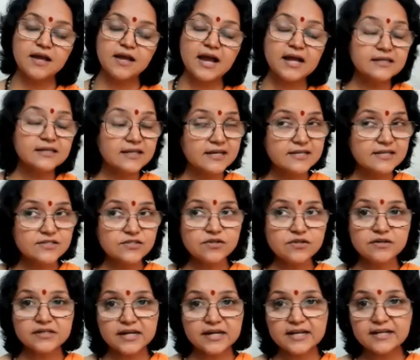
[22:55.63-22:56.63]
And yes,
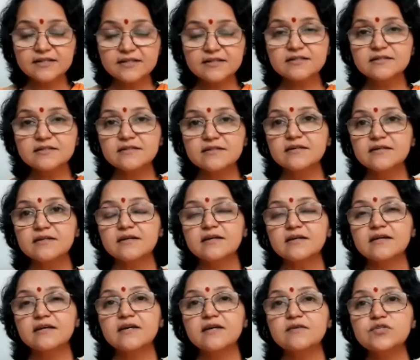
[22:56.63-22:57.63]
you're right.
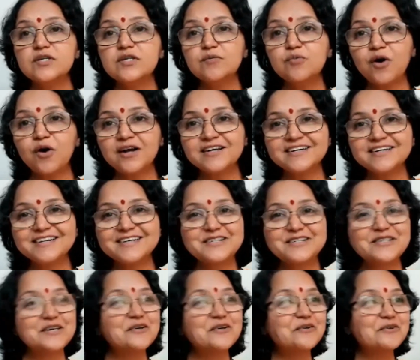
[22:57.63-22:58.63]
If she wanted,
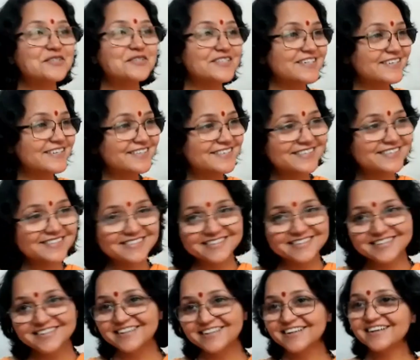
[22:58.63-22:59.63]
she could just
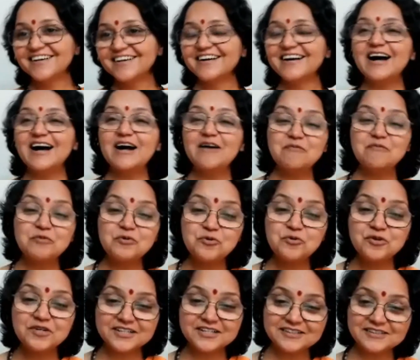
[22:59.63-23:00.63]

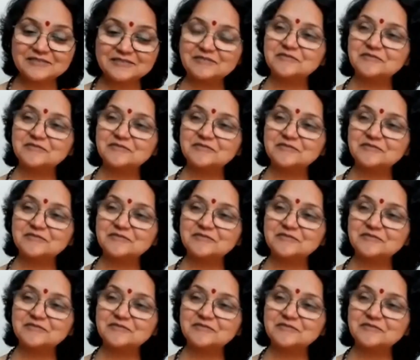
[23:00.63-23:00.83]
uproot